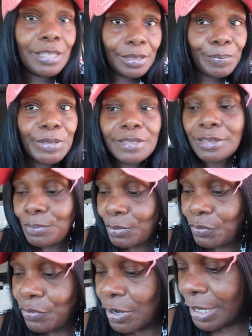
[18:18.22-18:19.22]
Keep it
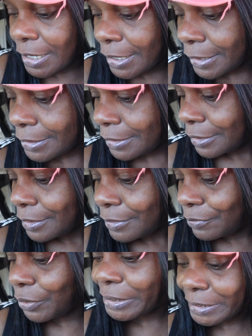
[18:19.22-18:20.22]
simple for us,
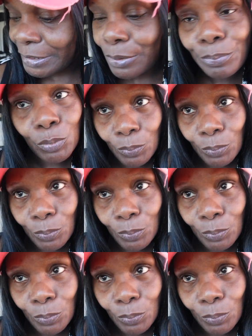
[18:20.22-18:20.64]
for the simple